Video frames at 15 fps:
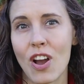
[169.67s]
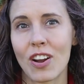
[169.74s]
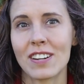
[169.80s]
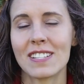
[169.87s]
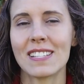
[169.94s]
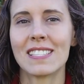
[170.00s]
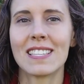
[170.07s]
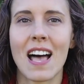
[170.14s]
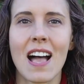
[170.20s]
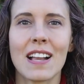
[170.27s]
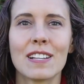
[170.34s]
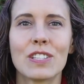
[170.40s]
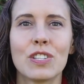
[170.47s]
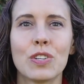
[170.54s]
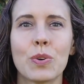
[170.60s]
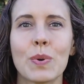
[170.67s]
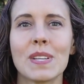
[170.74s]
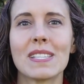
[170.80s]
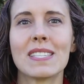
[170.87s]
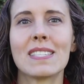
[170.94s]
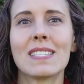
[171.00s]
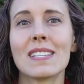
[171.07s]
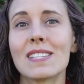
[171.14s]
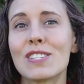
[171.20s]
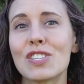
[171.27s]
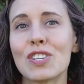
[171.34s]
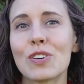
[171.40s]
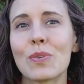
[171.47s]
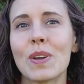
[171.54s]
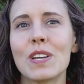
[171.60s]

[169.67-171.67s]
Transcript: are designed to assist you